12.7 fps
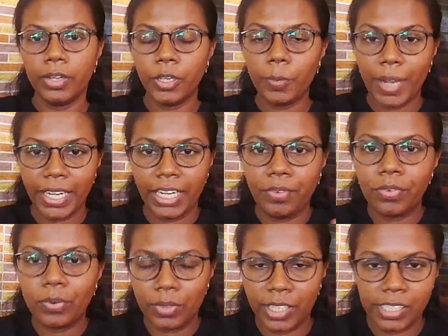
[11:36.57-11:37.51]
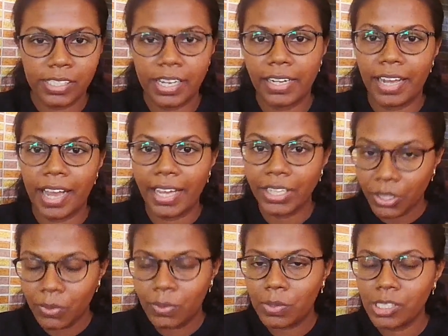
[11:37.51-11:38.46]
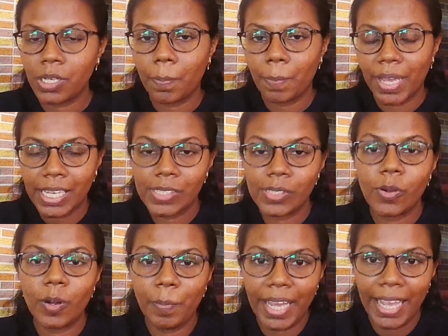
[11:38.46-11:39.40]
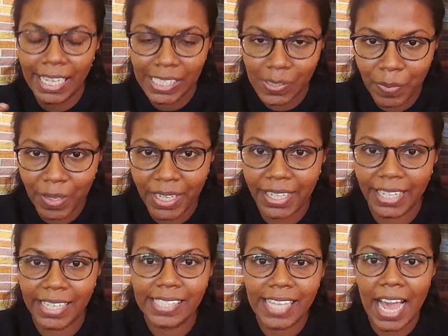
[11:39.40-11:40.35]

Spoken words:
you might have noticed that I used based on my experience,